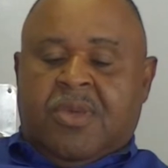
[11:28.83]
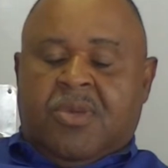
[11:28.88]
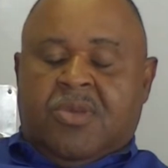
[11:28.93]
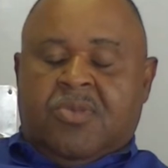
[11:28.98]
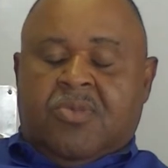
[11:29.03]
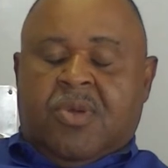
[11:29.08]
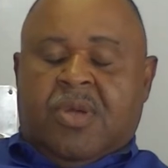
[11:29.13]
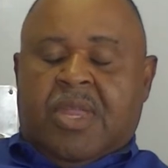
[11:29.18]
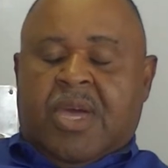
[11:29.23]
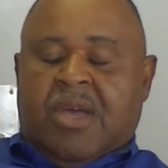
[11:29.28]

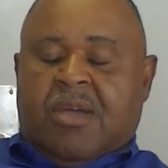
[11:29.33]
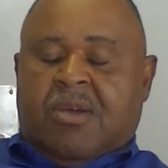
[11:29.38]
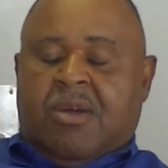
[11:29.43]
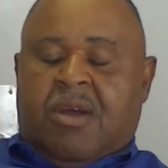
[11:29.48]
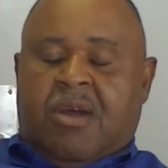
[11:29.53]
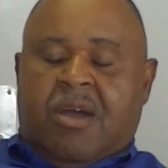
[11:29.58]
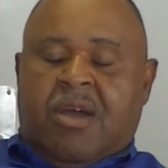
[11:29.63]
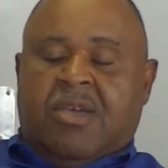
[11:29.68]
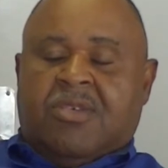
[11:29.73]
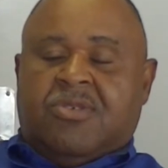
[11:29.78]
You know, in our
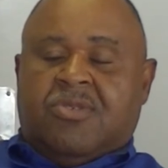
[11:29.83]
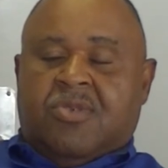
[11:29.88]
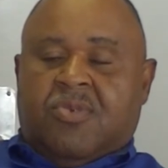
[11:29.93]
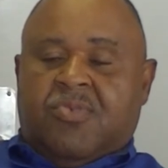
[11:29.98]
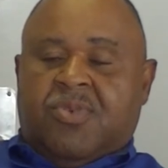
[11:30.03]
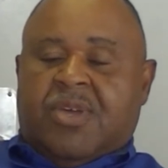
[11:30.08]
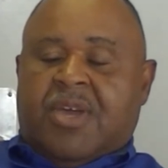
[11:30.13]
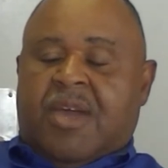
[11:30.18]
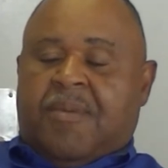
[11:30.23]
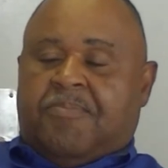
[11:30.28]
guards, you know,
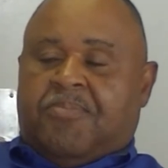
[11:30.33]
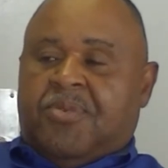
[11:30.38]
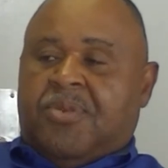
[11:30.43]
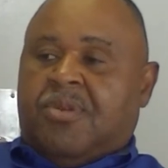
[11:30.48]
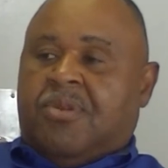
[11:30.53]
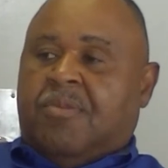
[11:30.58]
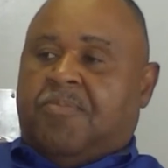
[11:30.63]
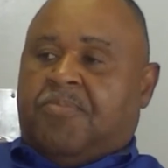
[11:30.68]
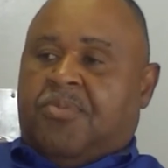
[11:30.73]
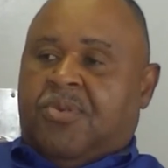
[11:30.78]
we got
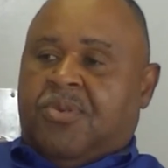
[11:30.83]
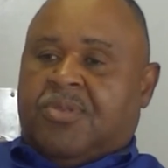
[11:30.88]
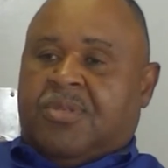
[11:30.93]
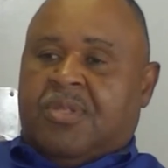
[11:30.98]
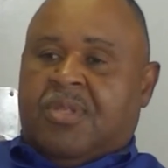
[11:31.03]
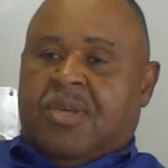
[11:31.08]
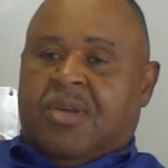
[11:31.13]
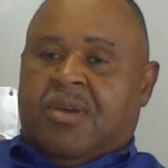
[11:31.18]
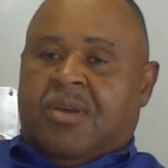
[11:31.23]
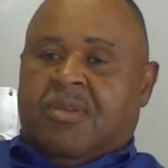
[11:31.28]
pretty good
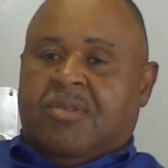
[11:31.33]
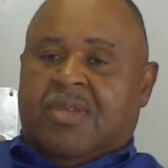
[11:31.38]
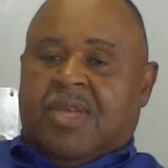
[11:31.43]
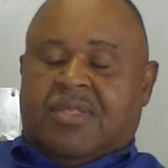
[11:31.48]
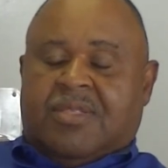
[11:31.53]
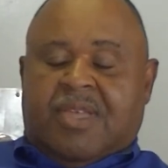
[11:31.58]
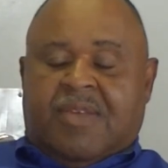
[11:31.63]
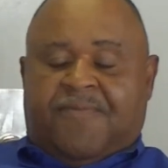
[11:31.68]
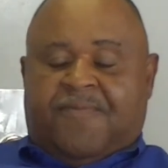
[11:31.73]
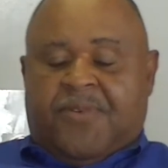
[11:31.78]
personnel.
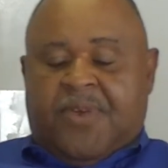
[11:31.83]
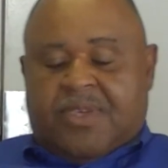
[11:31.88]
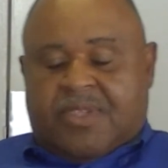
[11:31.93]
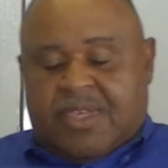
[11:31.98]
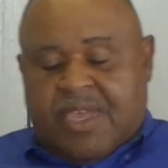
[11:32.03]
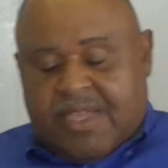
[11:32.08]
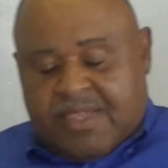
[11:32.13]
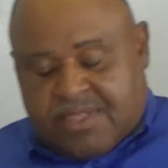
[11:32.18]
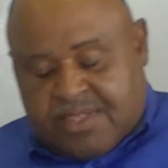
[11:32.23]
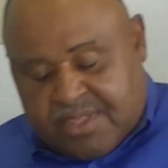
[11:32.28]
And Vic's
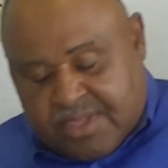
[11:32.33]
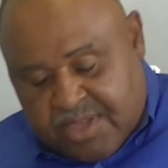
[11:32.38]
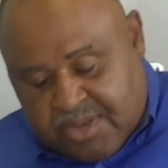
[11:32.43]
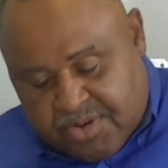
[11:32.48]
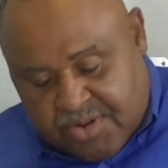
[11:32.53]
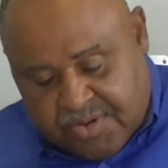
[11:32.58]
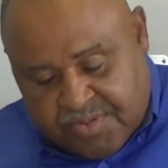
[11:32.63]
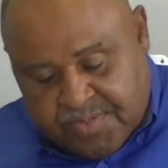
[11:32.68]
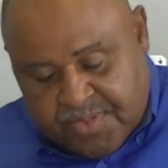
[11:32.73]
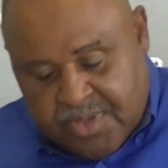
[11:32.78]
at
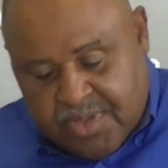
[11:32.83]
center.